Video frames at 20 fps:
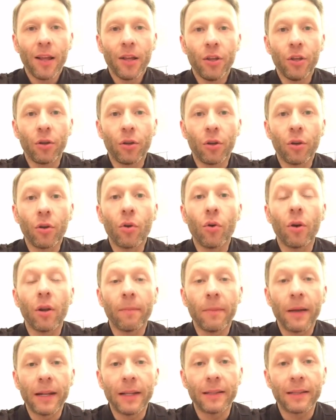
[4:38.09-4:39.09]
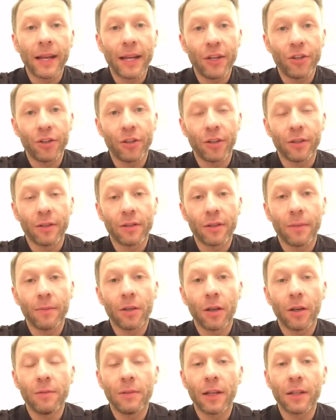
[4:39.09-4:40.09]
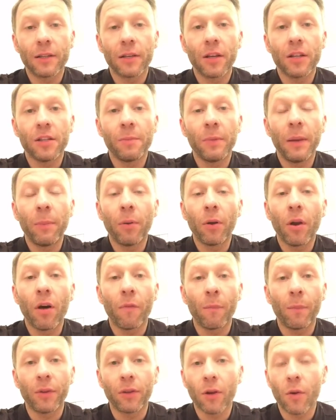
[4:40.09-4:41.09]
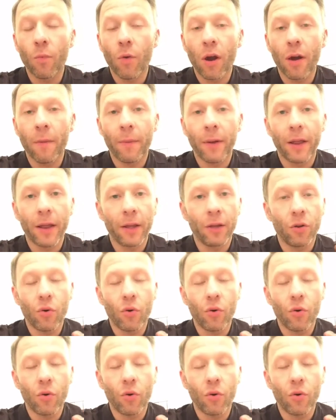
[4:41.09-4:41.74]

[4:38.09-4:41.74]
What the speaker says: You could call it meditation. Sometimes that turns people off, but don't worry about that.